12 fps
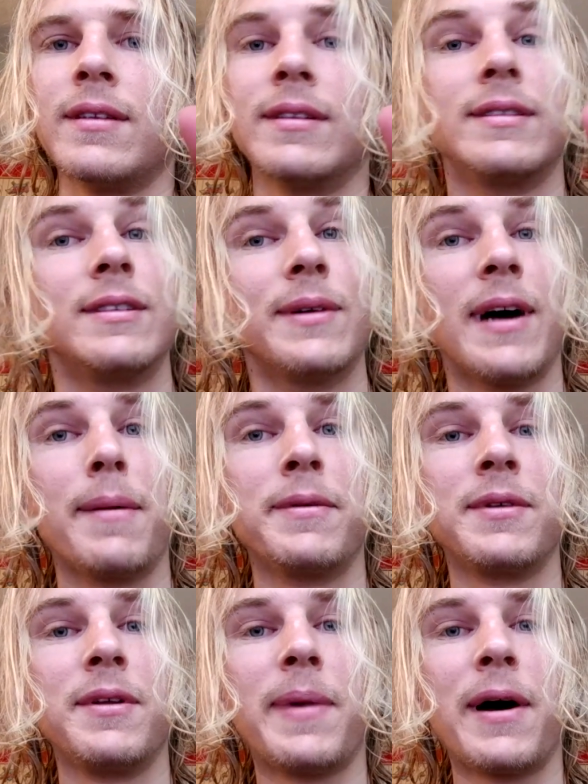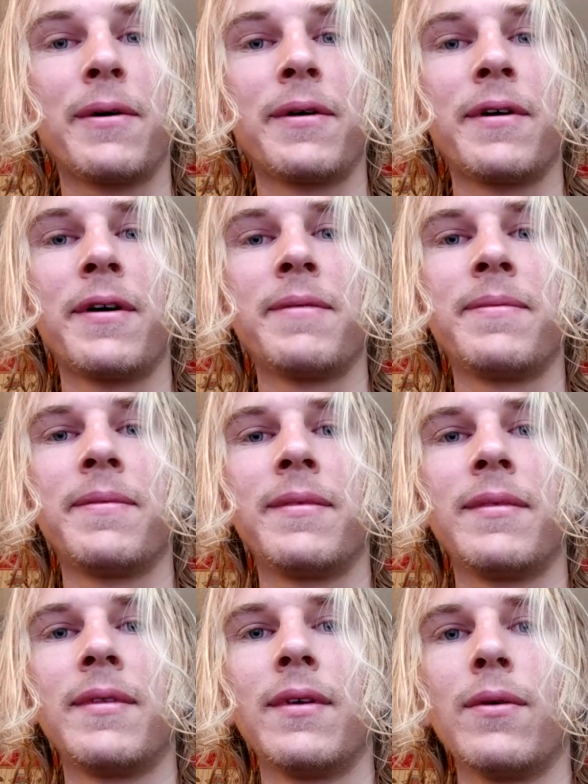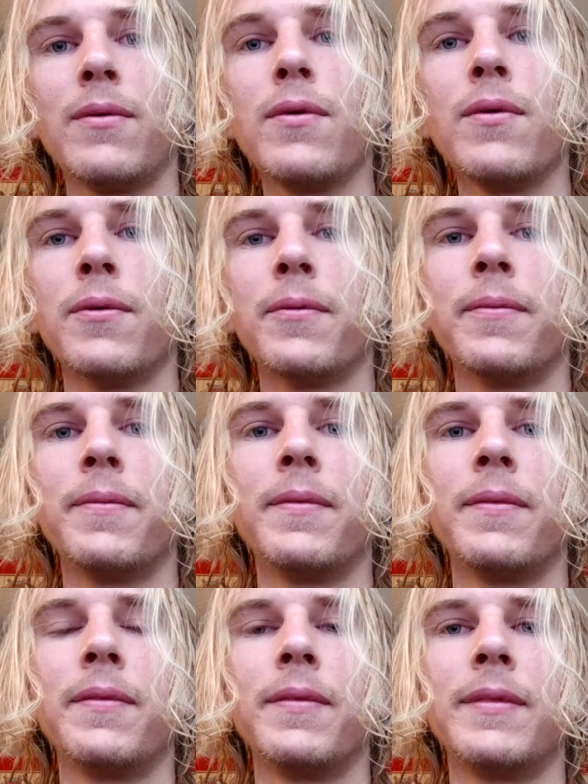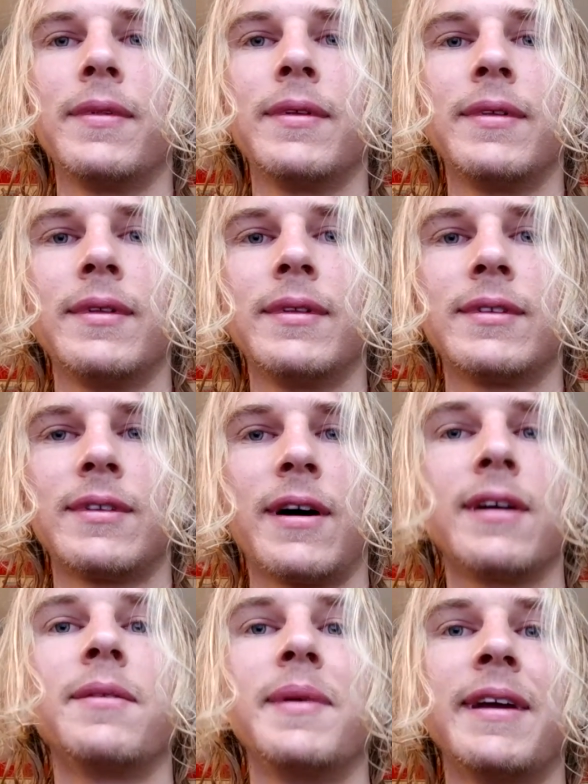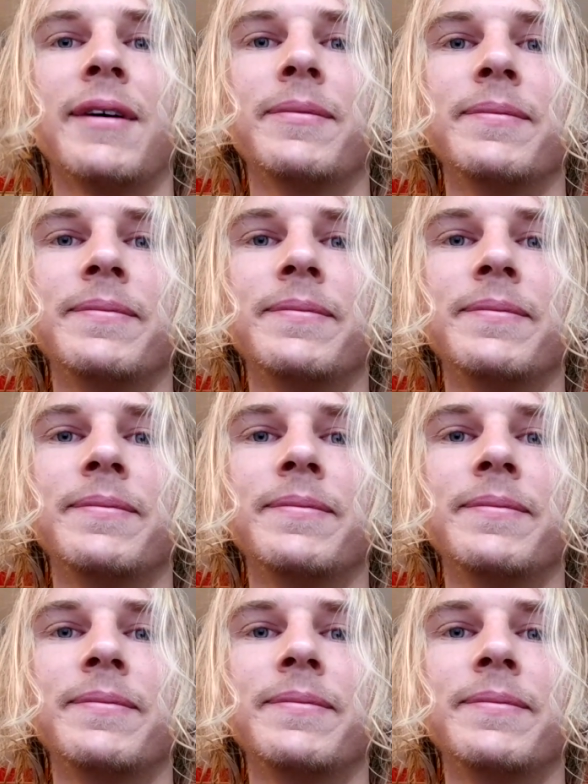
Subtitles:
let's see what happens when you power her on. Woo! It's talking to me now.